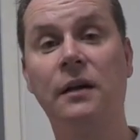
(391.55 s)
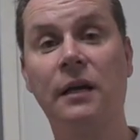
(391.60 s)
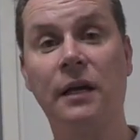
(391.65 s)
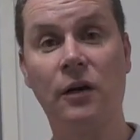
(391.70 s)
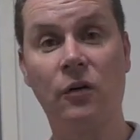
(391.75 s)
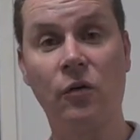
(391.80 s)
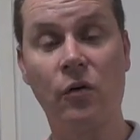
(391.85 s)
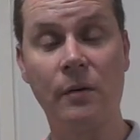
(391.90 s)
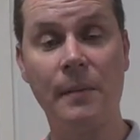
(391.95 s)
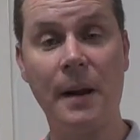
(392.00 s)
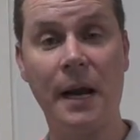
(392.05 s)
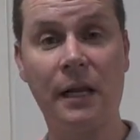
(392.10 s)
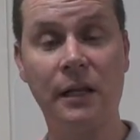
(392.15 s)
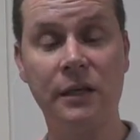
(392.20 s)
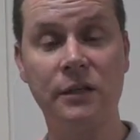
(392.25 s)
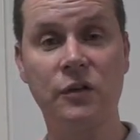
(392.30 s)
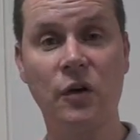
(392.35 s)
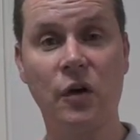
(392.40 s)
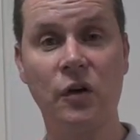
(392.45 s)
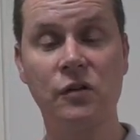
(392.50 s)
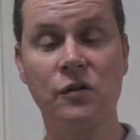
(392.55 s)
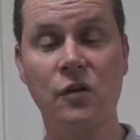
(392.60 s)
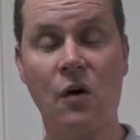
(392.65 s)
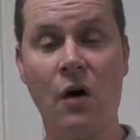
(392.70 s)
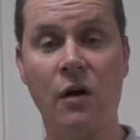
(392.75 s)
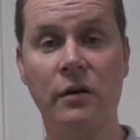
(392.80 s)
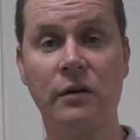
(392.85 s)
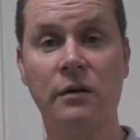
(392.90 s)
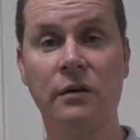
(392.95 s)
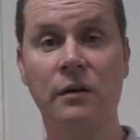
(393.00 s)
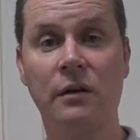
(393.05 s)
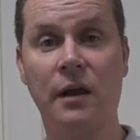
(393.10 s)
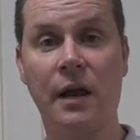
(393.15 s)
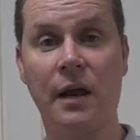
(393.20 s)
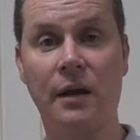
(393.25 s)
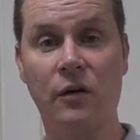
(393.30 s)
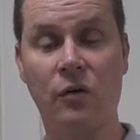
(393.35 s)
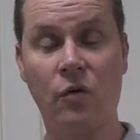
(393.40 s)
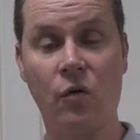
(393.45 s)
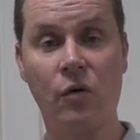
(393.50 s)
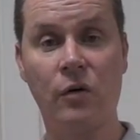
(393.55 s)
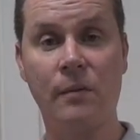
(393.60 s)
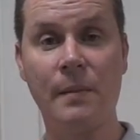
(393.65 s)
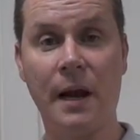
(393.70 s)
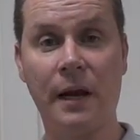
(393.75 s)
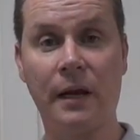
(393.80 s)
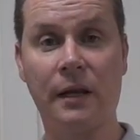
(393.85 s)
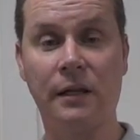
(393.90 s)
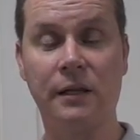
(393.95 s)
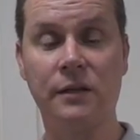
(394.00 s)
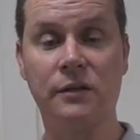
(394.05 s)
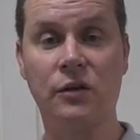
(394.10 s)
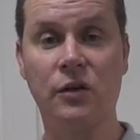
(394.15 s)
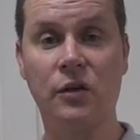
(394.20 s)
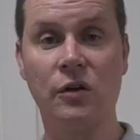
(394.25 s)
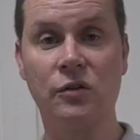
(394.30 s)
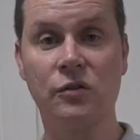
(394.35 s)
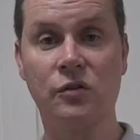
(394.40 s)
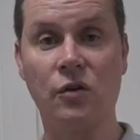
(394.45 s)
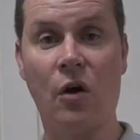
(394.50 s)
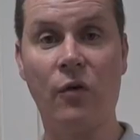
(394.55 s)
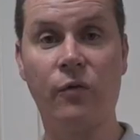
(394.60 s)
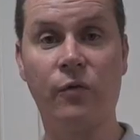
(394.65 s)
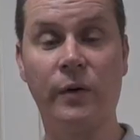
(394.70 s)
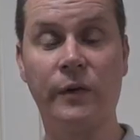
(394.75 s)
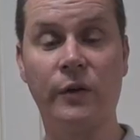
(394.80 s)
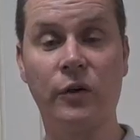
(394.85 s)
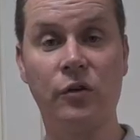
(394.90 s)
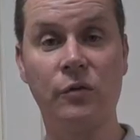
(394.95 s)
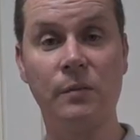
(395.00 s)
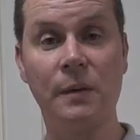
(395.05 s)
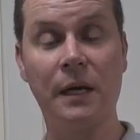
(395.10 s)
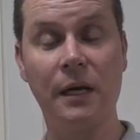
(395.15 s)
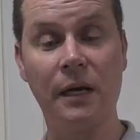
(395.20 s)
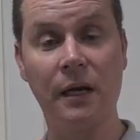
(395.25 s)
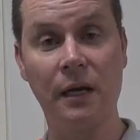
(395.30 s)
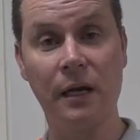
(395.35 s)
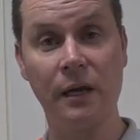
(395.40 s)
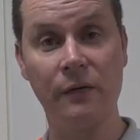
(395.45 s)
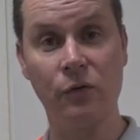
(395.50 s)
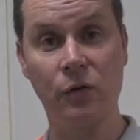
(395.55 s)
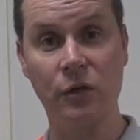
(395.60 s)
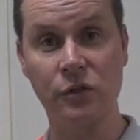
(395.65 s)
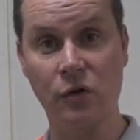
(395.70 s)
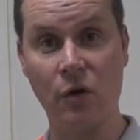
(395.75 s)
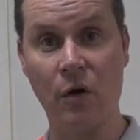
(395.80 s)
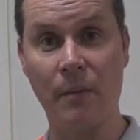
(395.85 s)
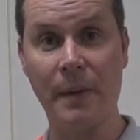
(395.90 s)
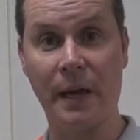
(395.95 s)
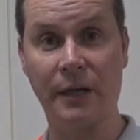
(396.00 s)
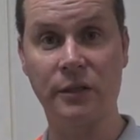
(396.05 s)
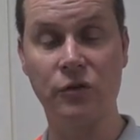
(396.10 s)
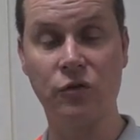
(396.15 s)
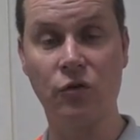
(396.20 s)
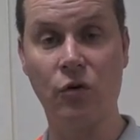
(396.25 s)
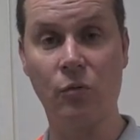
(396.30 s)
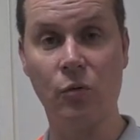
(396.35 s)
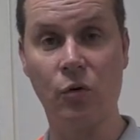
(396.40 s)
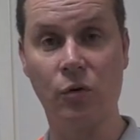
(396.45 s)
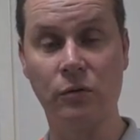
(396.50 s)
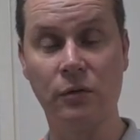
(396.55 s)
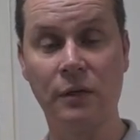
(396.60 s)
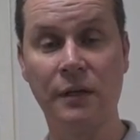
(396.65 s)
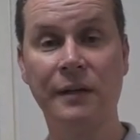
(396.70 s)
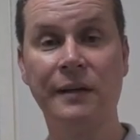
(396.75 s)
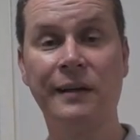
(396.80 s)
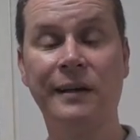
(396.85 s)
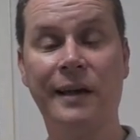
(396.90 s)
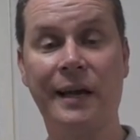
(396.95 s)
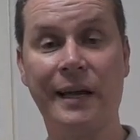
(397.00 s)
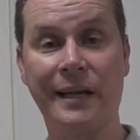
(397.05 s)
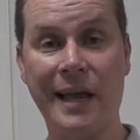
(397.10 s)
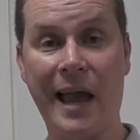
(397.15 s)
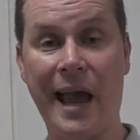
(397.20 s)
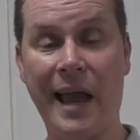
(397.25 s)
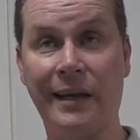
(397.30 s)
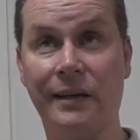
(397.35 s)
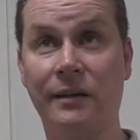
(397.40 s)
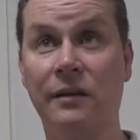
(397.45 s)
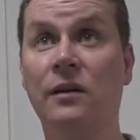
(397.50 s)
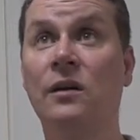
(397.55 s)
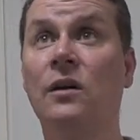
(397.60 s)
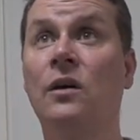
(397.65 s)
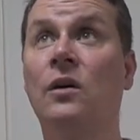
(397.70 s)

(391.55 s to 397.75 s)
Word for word: it automatically turns on and it automatically turns off when the humidity level has gone back to normal. Again,